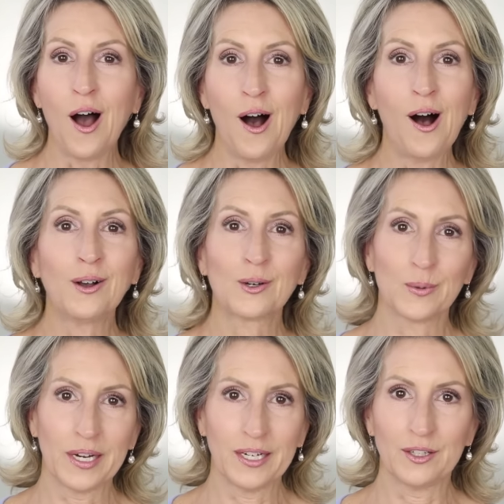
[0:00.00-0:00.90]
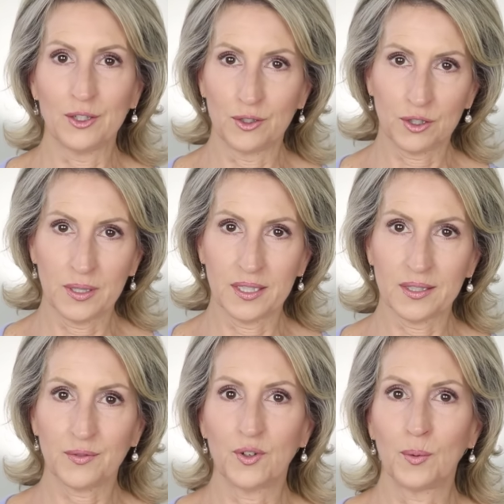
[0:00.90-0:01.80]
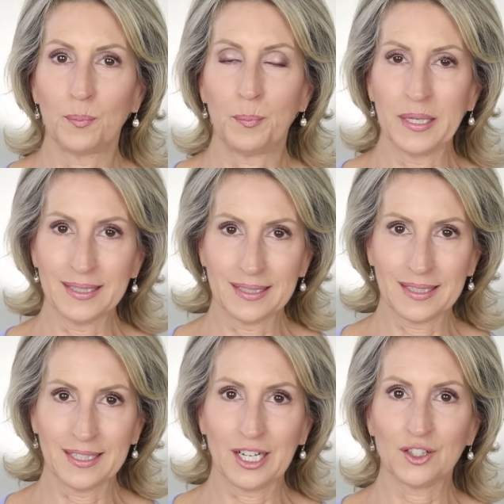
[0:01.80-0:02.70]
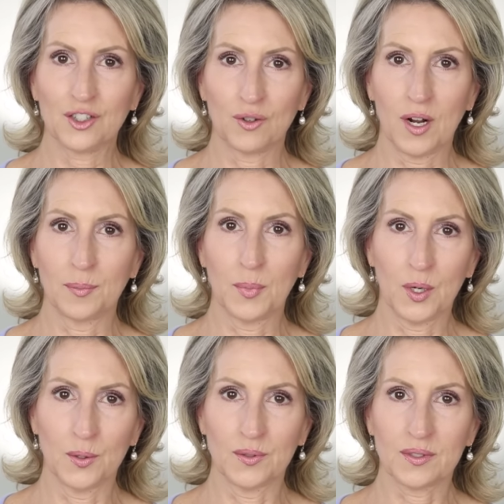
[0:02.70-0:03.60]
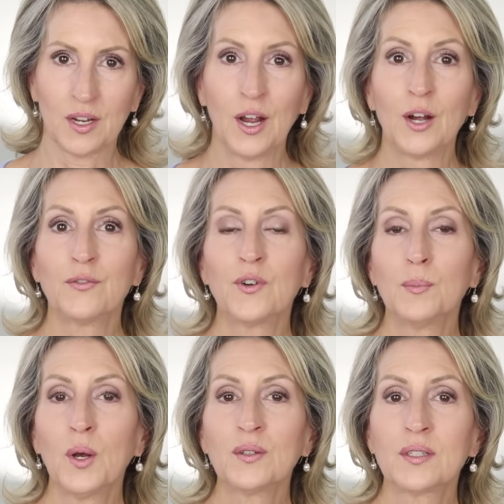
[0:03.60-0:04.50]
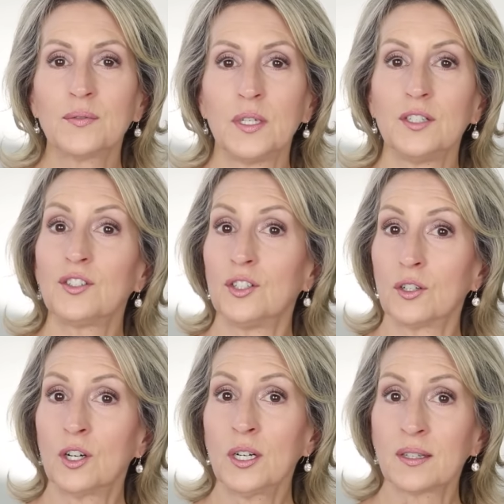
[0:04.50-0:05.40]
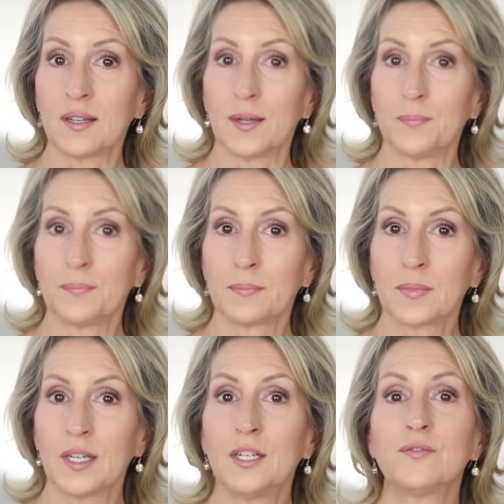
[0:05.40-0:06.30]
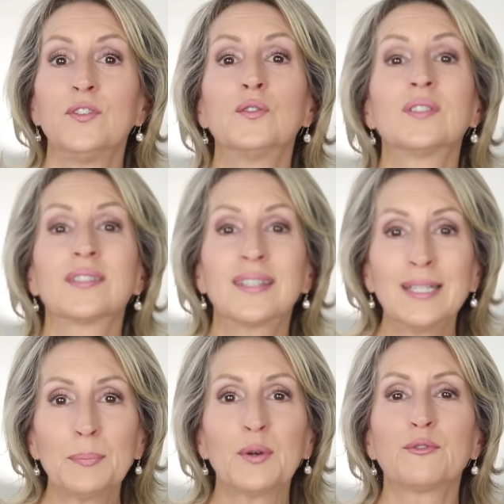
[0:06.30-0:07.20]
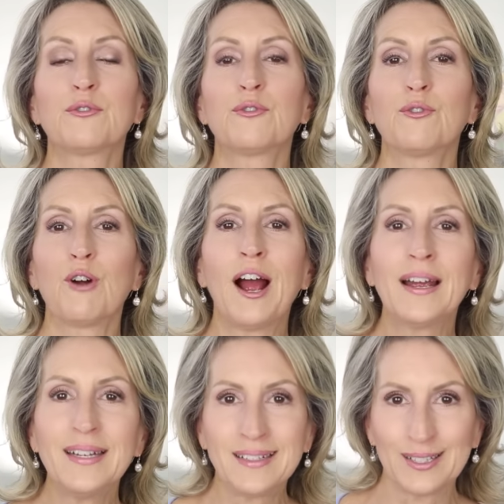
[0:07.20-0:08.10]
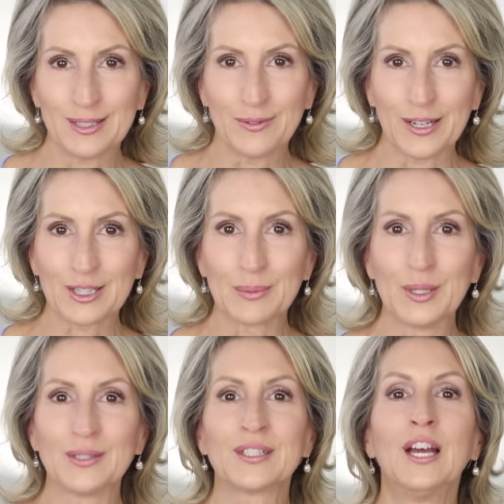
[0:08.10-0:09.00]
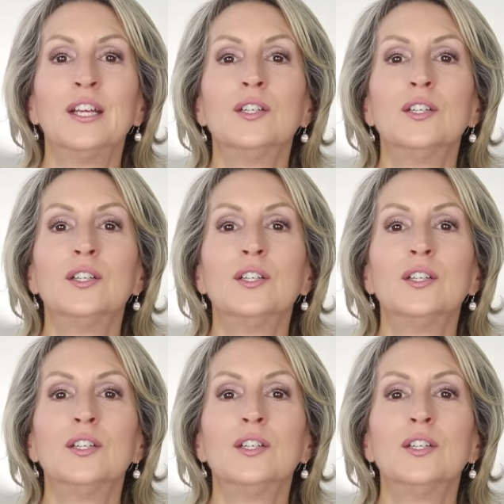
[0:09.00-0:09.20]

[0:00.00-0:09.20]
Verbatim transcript: All great nutrients for building strong bones. For most of these, you'll cook them. If you skip frying these vegetables,